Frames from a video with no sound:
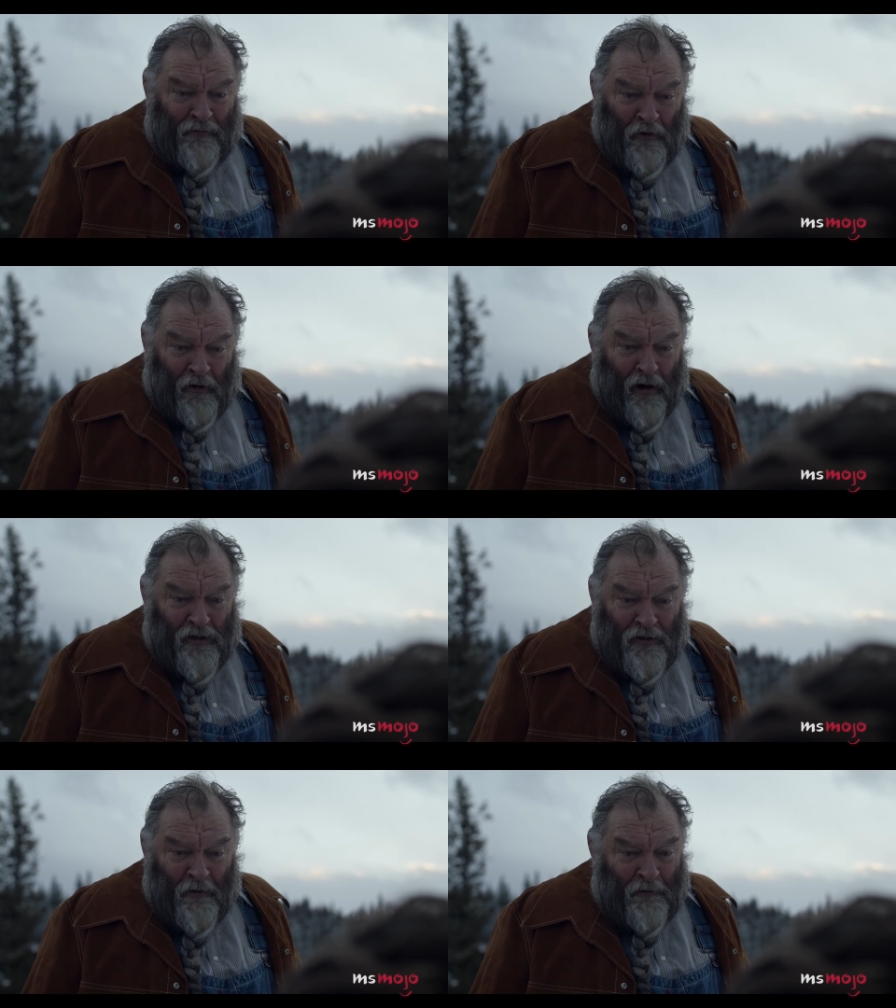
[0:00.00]
as Ron
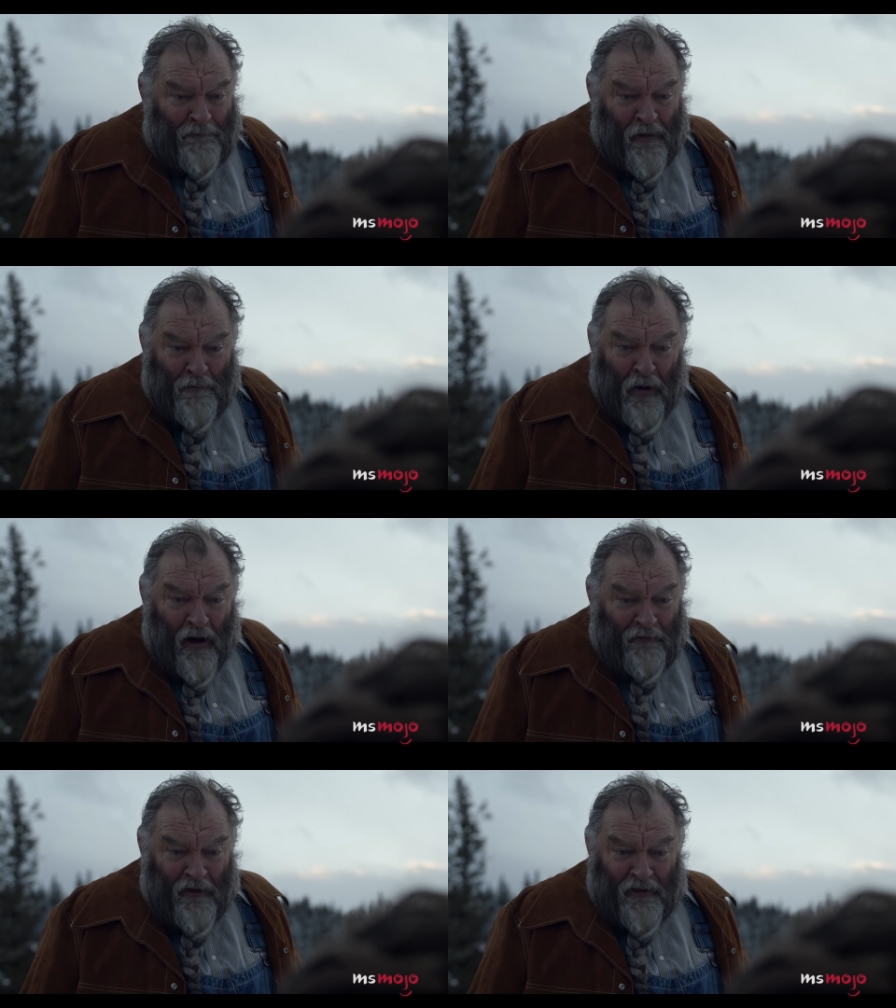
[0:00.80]
quickly became
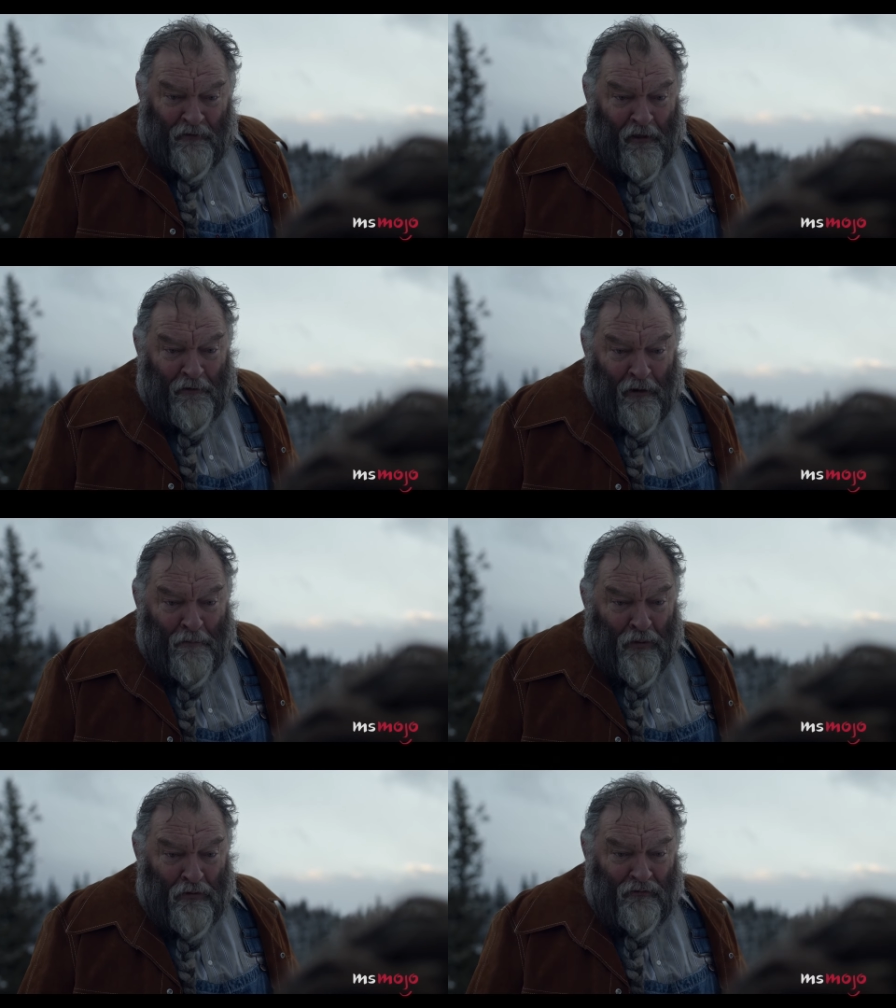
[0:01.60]
obsessed with the
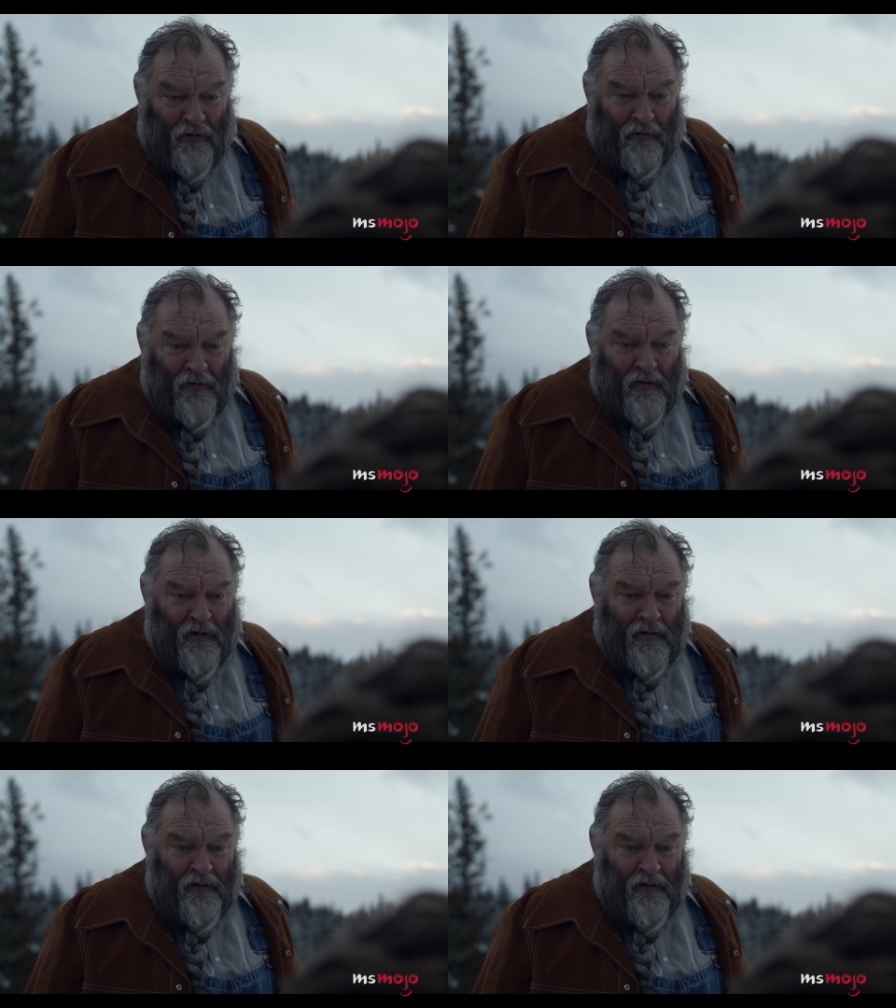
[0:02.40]
fundamentalist